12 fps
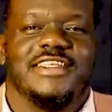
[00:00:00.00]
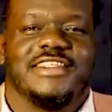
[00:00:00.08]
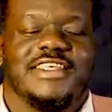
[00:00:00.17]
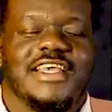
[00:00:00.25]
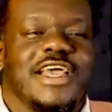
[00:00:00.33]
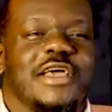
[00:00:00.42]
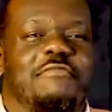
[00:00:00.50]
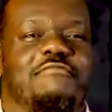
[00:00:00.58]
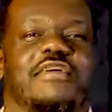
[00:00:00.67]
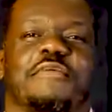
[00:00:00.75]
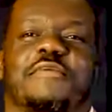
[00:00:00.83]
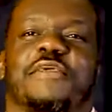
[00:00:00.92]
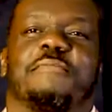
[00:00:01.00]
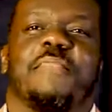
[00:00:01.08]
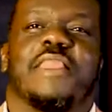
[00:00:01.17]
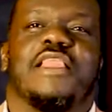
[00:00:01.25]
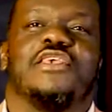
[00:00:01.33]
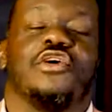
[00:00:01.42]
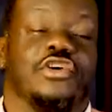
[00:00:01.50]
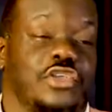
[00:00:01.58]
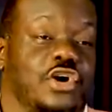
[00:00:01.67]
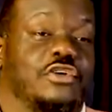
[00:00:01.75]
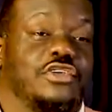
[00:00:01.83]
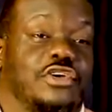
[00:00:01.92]
You see, maybe your,
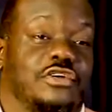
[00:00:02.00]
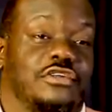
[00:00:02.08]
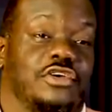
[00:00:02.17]
your, your,